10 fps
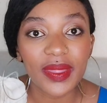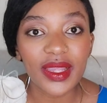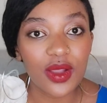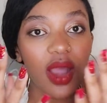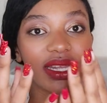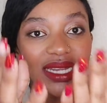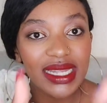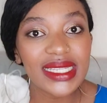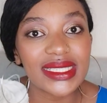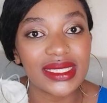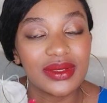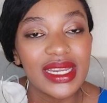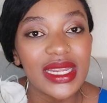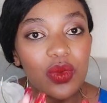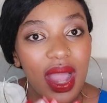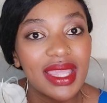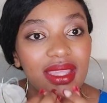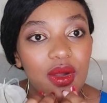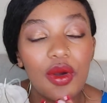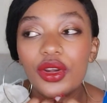God is really
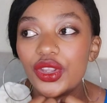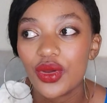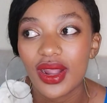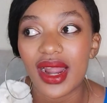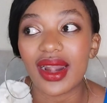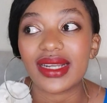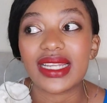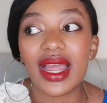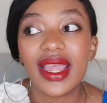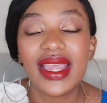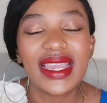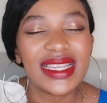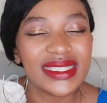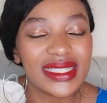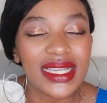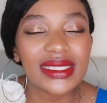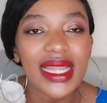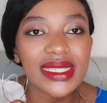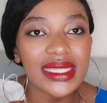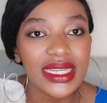working on your character. He's just
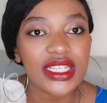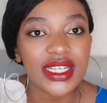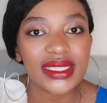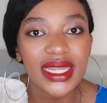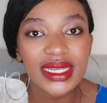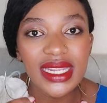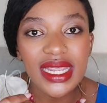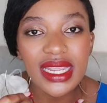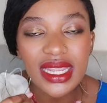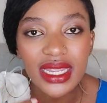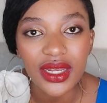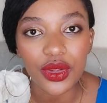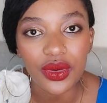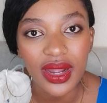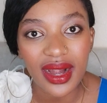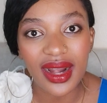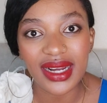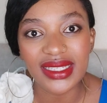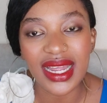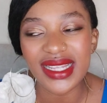as interested in your
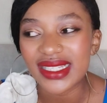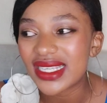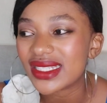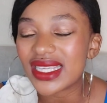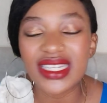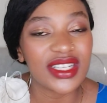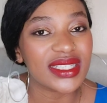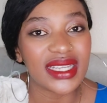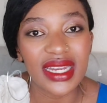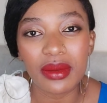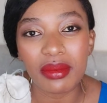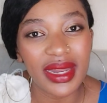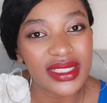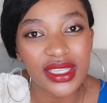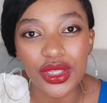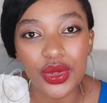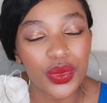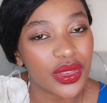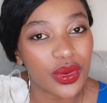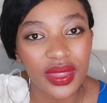character as he's interested in blessing you
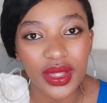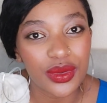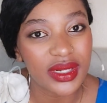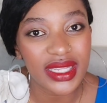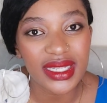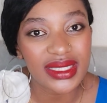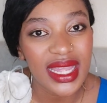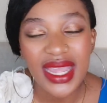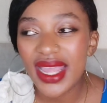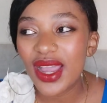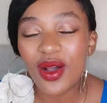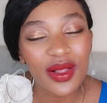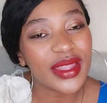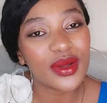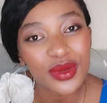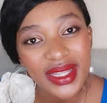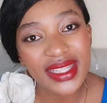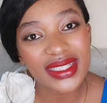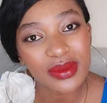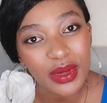with all the good things. All the good
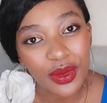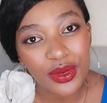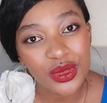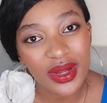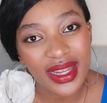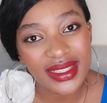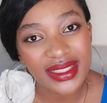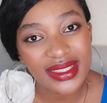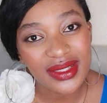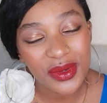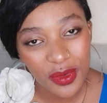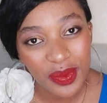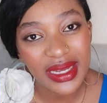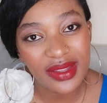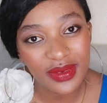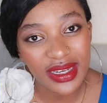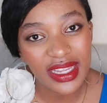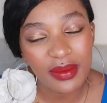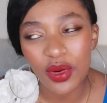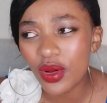things belong to us who believe in
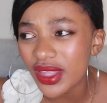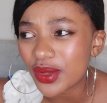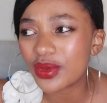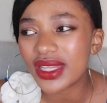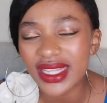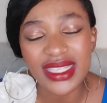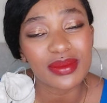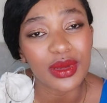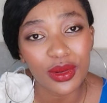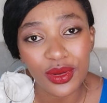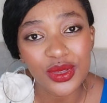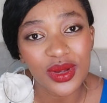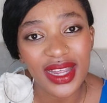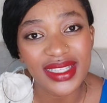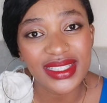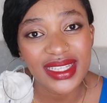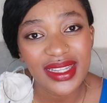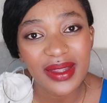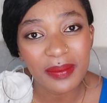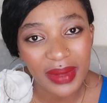him. All the good things belong to us,
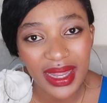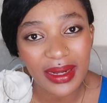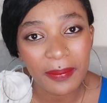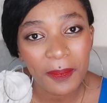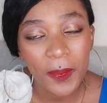man.